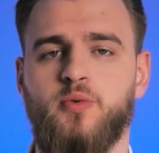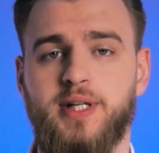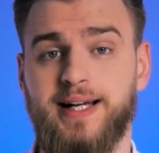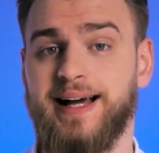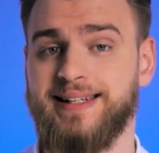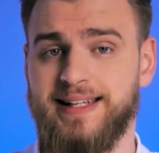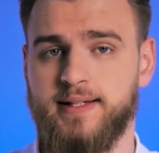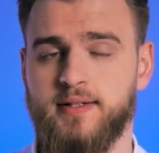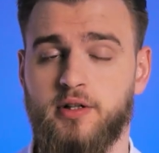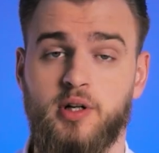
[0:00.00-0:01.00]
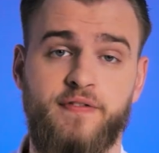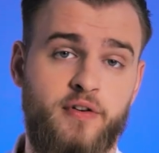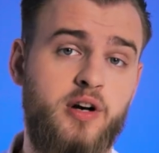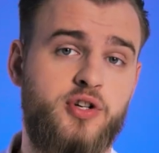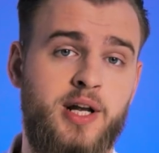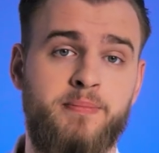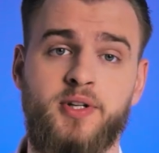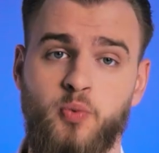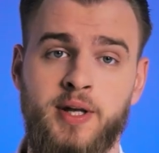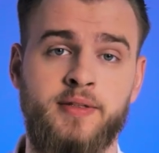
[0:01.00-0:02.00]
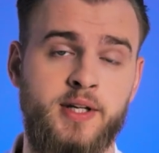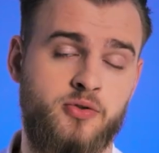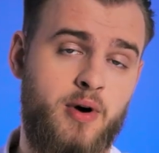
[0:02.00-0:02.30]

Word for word: unique I Ds to differentiate between these